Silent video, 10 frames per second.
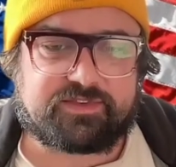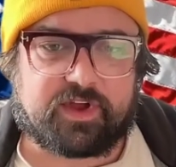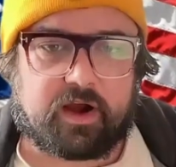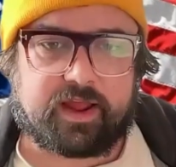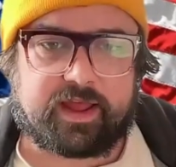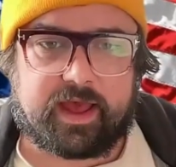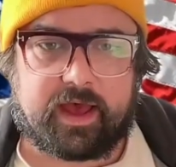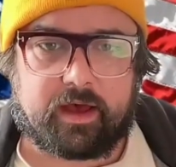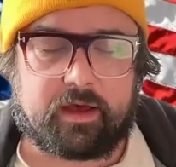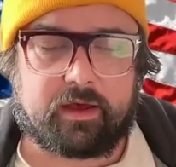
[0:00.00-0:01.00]
I'm sorry,
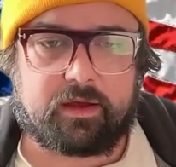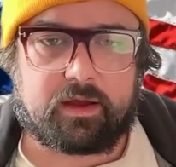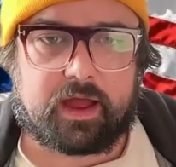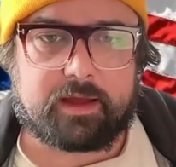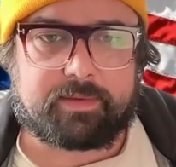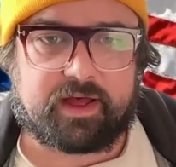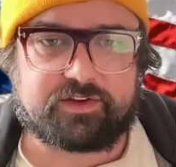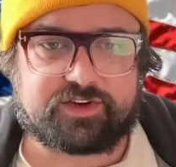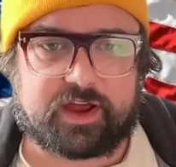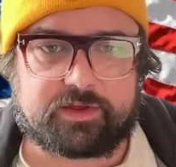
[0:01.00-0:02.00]
yeah. I
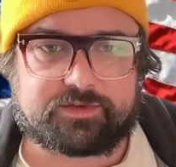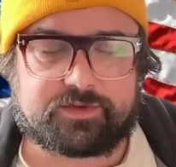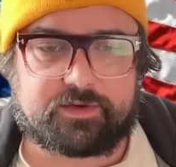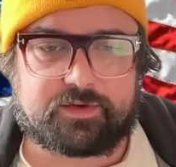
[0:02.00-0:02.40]
apologize.